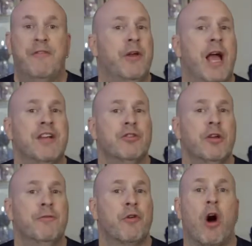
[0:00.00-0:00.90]
Now if you guys are
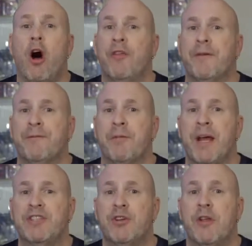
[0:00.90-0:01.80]
looking for all the
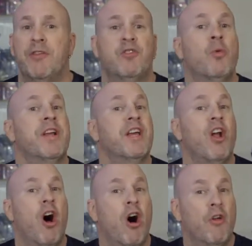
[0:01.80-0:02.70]
information on this and want to
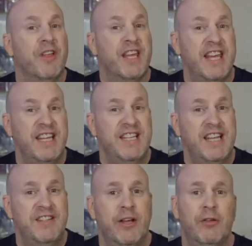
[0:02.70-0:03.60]
get all the keen
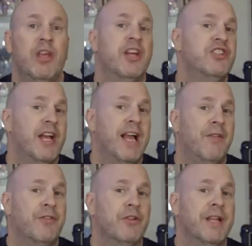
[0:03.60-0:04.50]
details, check
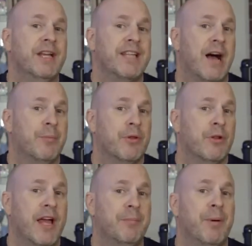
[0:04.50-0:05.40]
out the link down below
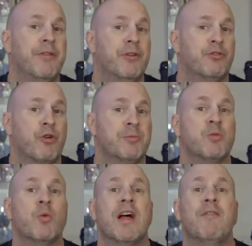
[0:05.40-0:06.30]
the like button in the
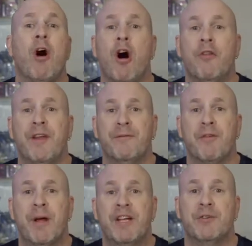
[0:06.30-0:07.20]
description. We'll have all the
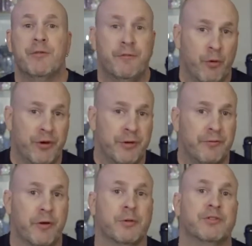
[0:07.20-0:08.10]
information for you
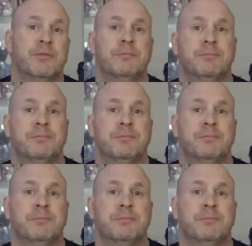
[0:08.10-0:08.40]
folks.